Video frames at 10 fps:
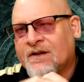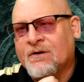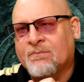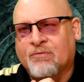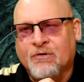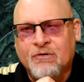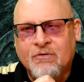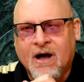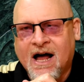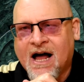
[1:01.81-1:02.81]
your
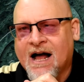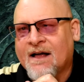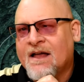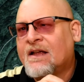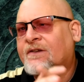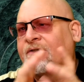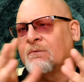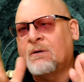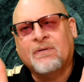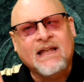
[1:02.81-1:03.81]
Bruja. So
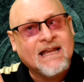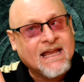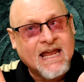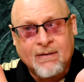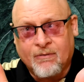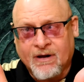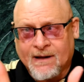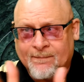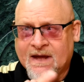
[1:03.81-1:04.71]
we're playing Camarilla.